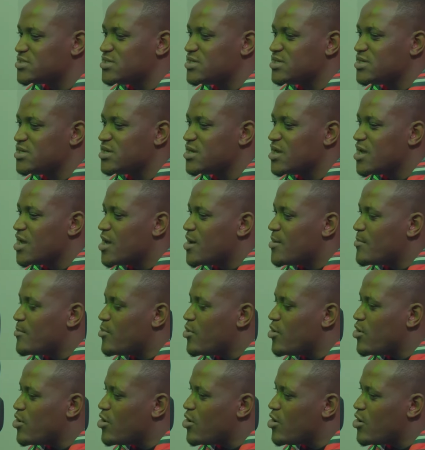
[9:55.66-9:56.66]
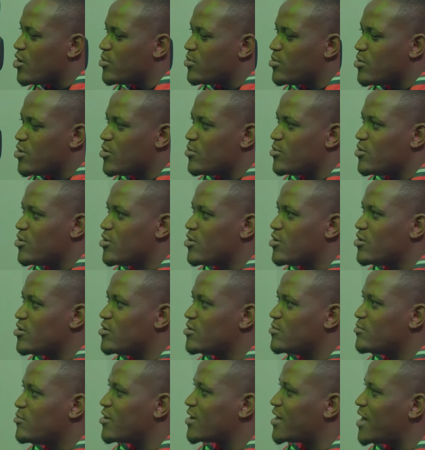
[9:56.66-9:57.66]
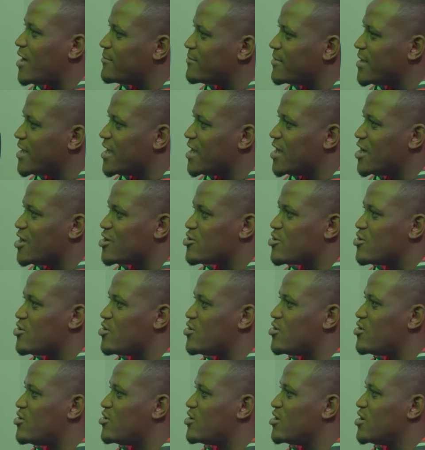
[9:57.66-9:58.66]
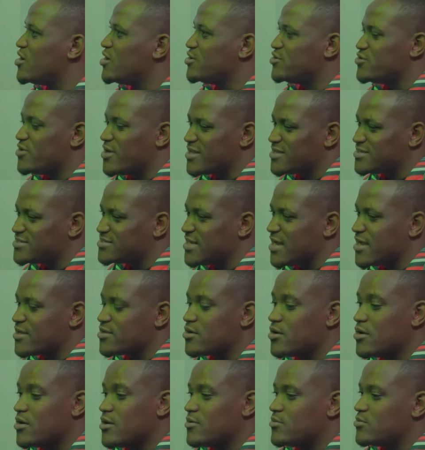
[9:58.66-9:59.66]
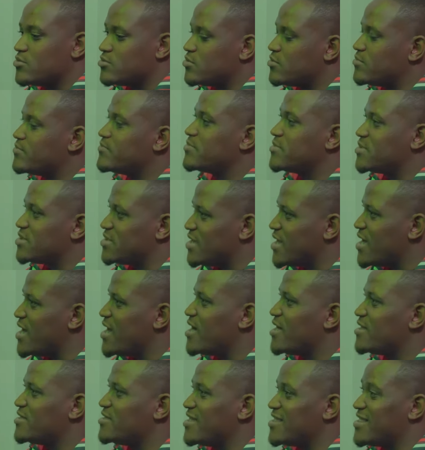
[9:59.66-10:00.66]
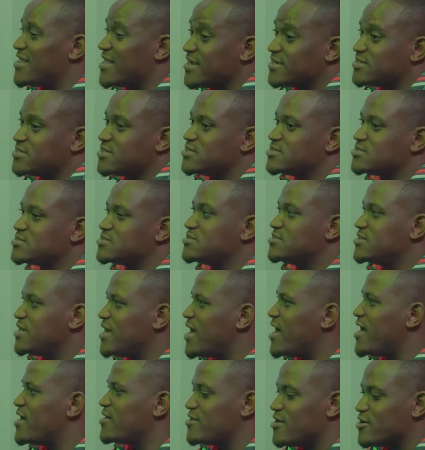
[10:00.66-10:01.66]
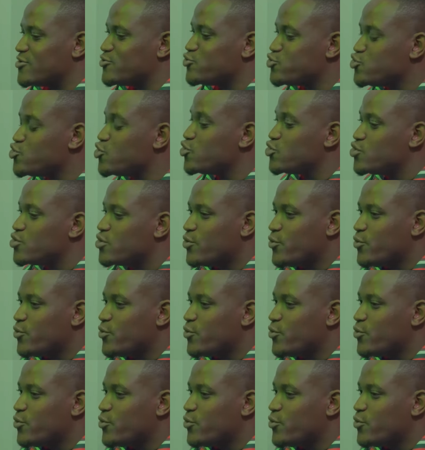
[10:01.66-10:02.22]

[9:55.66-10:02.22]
Abo mapaputs. Abo yo. Abo kabe dog a lot. Abo zola. abo yo. There's yeah, a lot, dog.